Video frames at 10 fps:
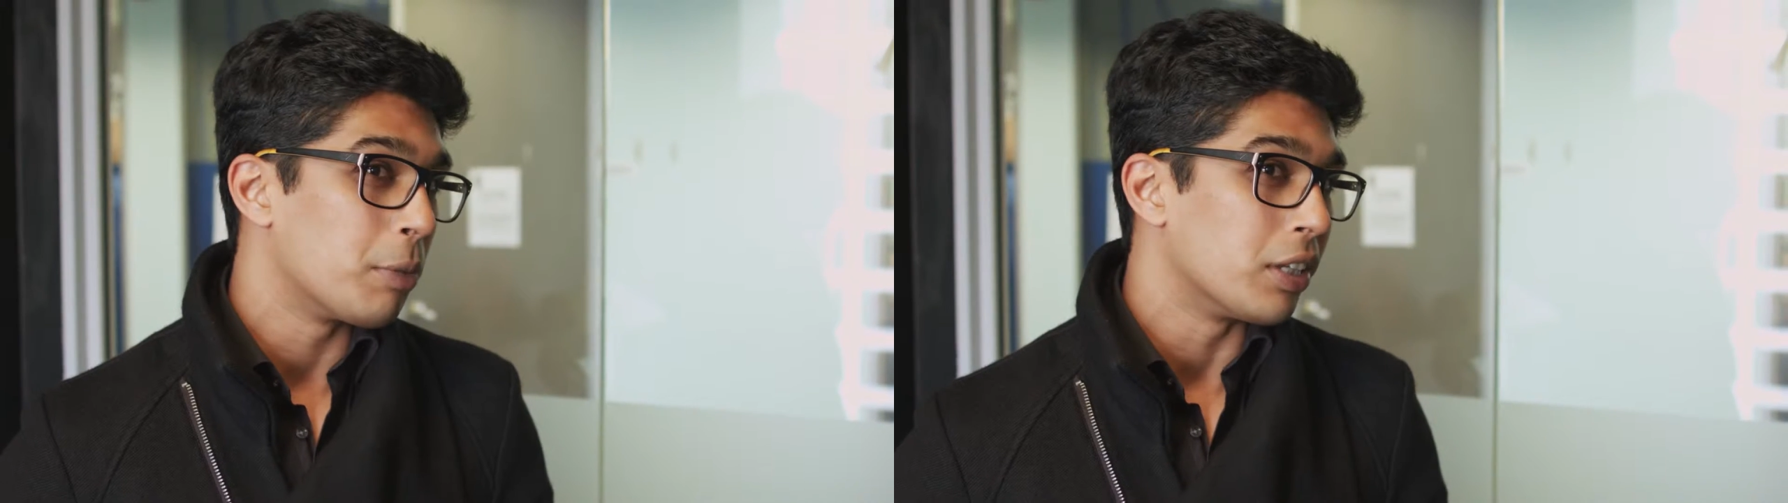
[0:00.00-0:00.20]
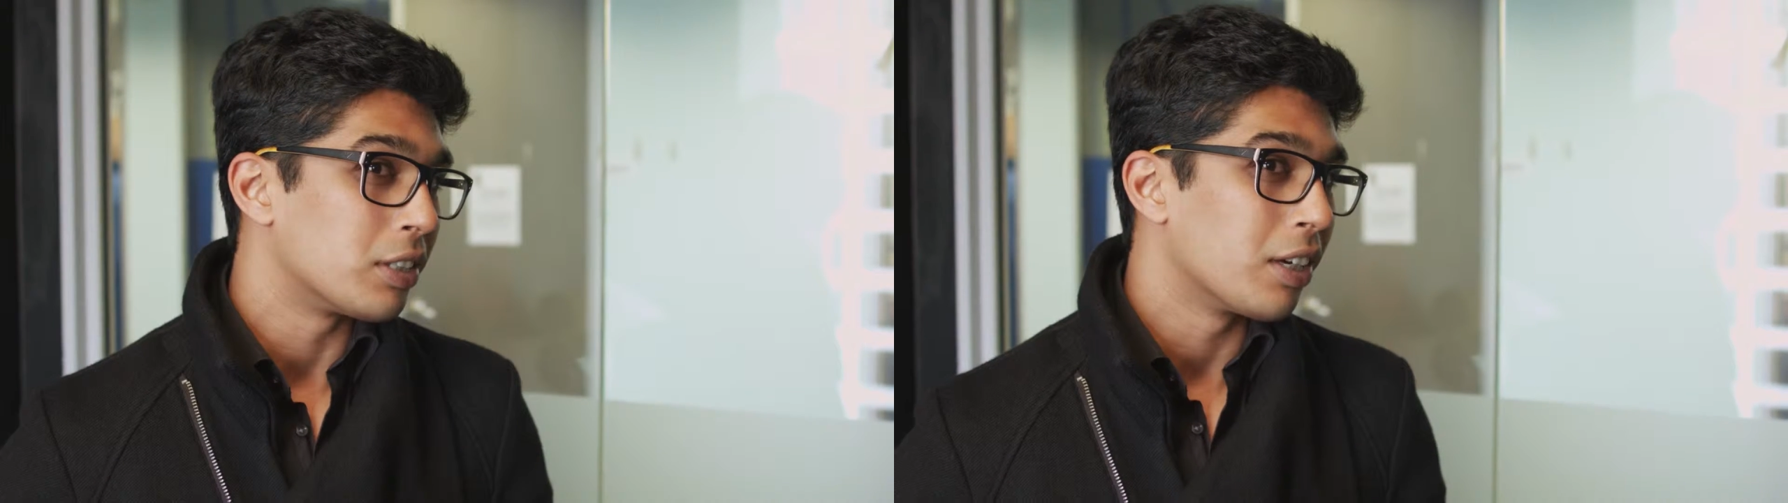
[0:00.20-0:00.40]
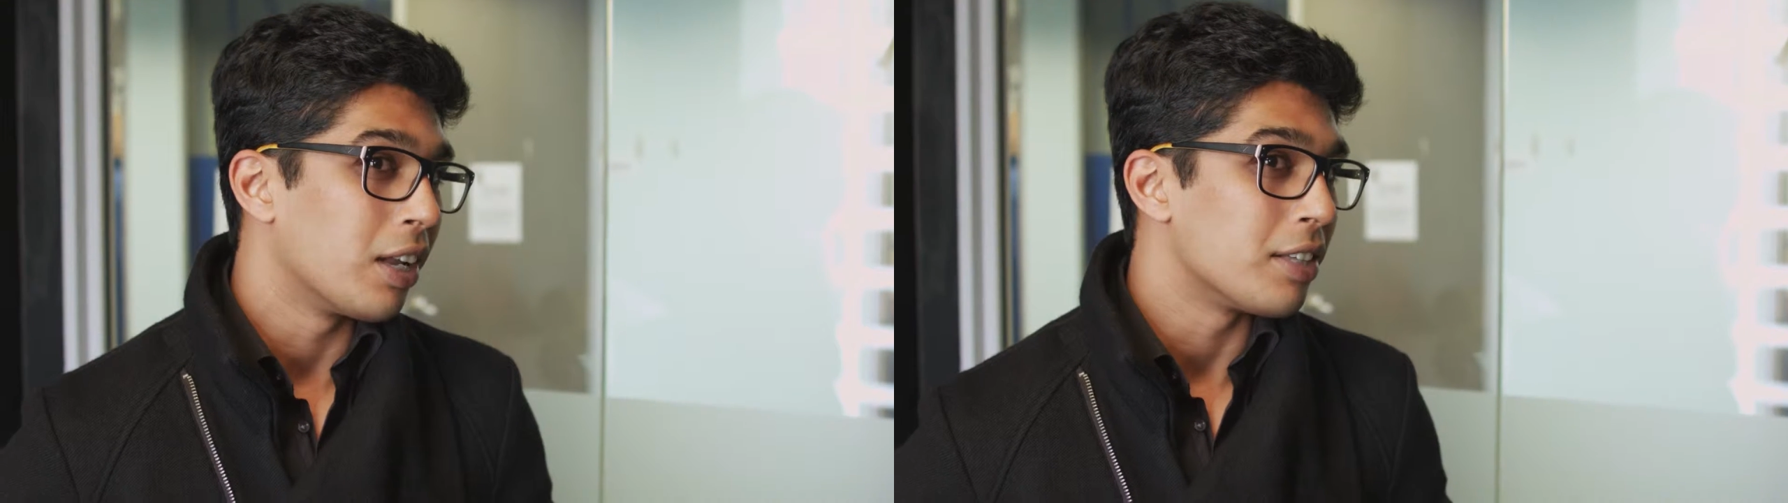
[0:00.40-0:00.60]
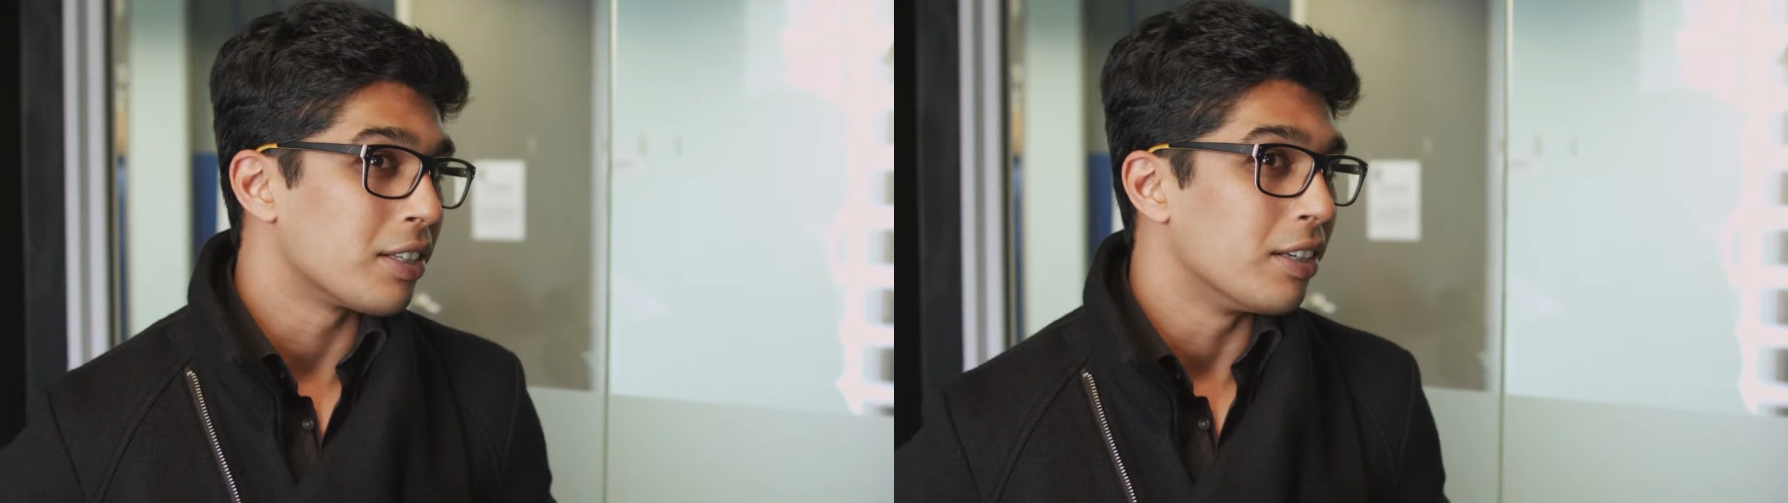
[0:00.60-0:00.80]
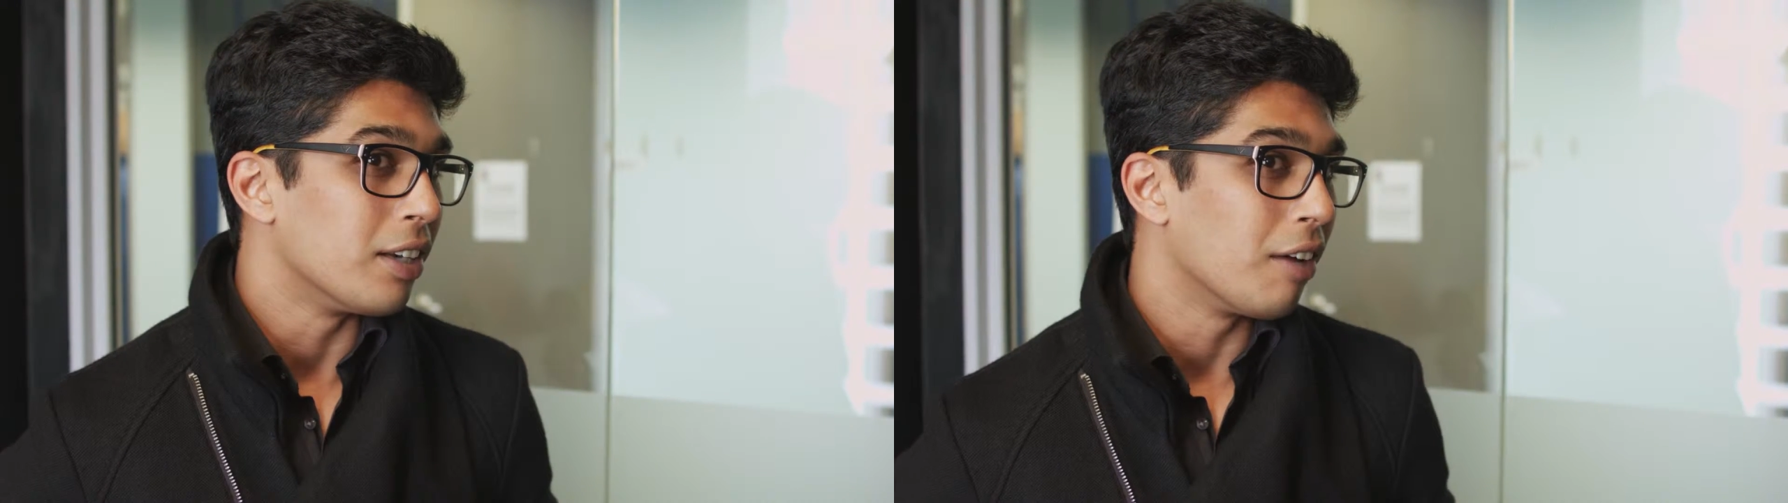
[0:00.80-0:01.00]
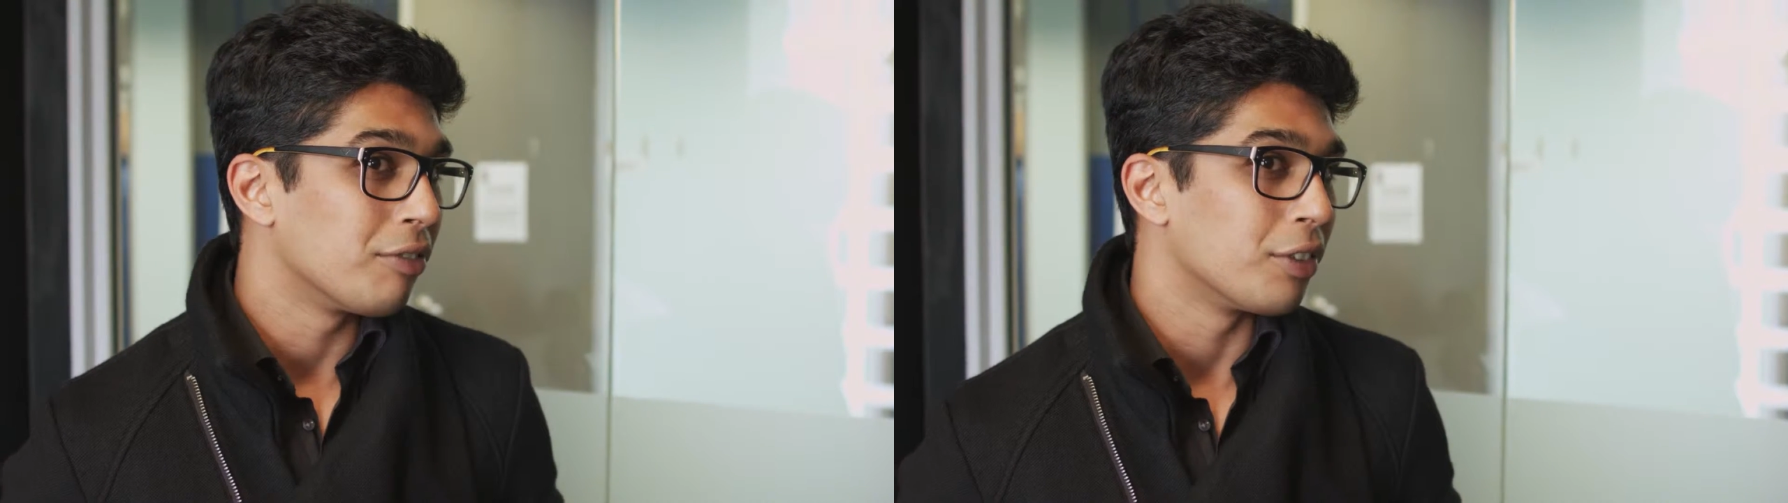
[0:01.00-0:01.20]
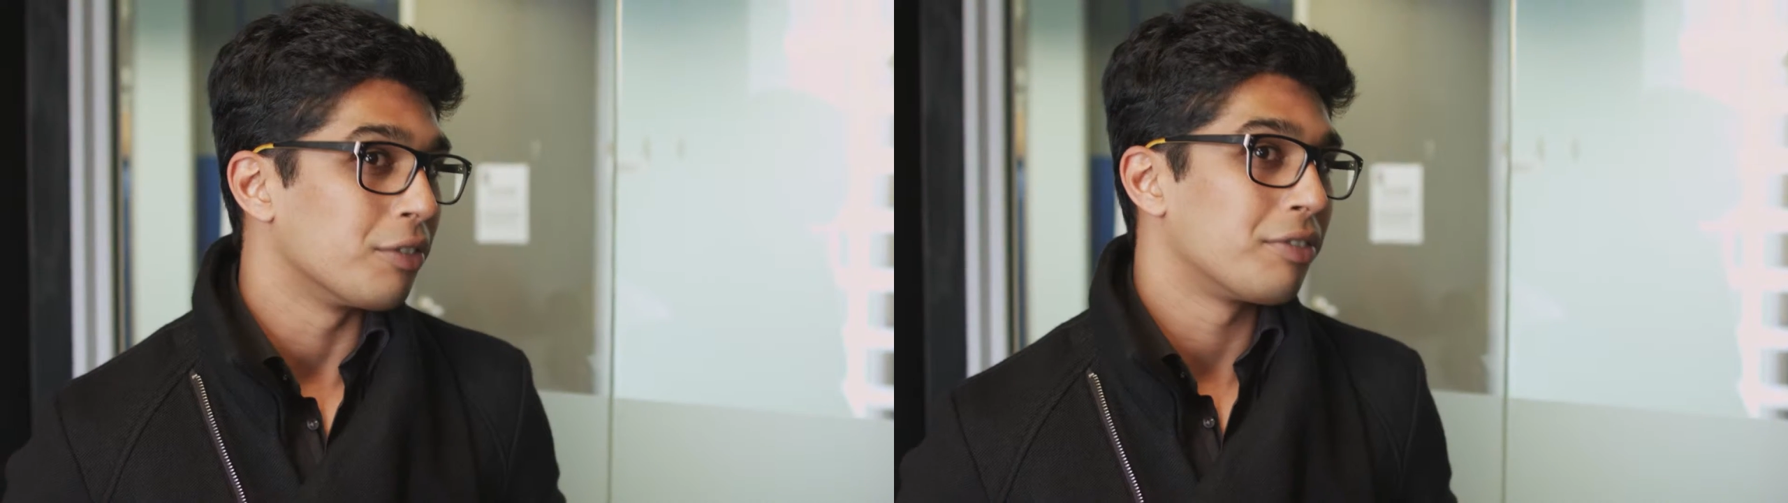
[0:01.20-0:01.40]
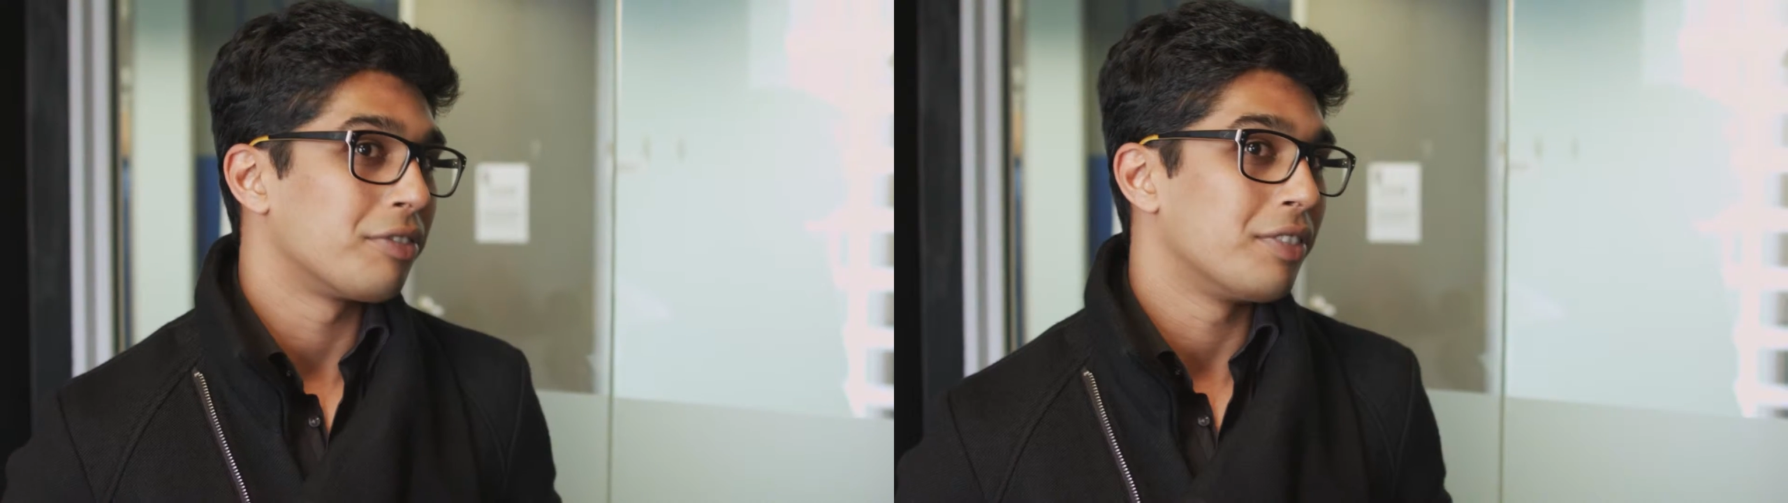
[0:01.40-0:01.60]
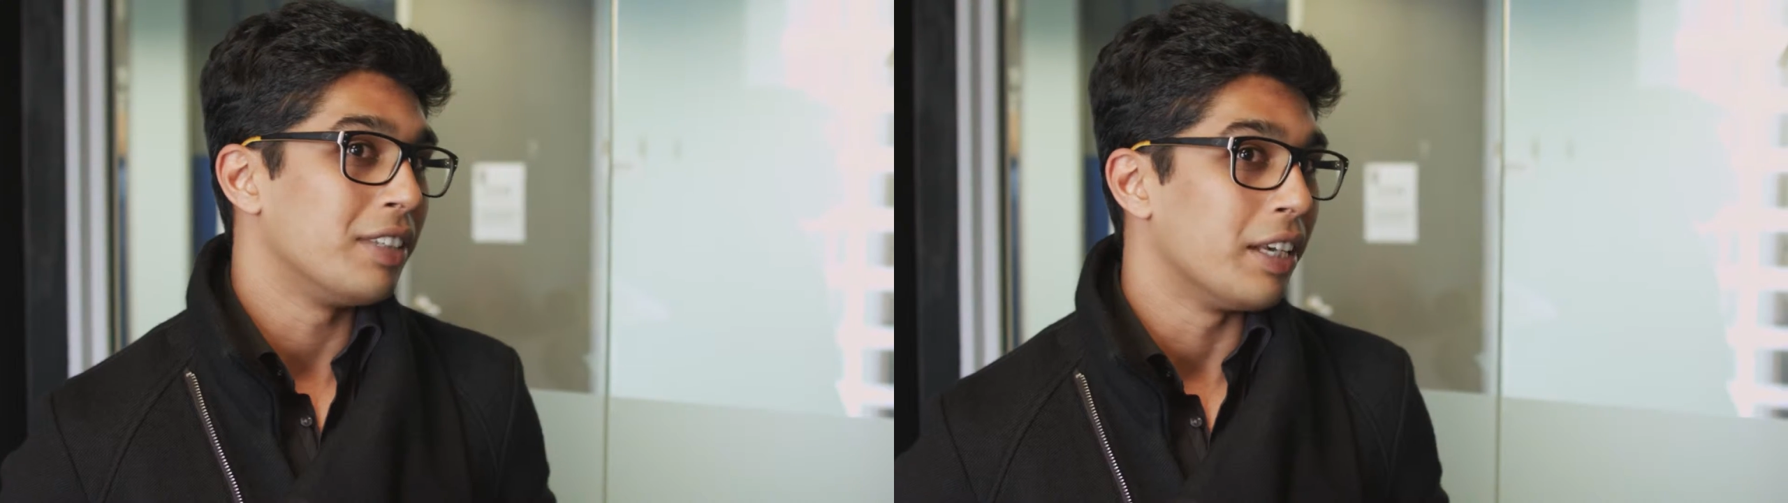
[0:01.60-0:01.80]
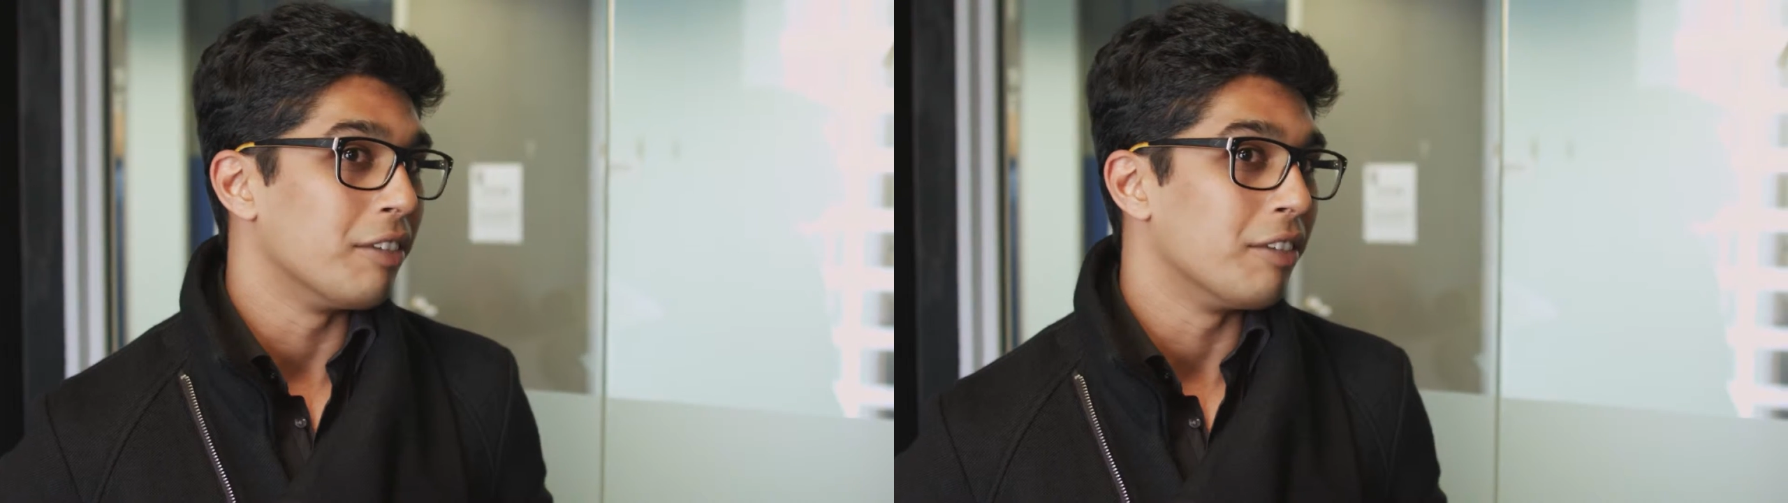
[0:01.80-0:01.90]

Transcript: but it still has enough of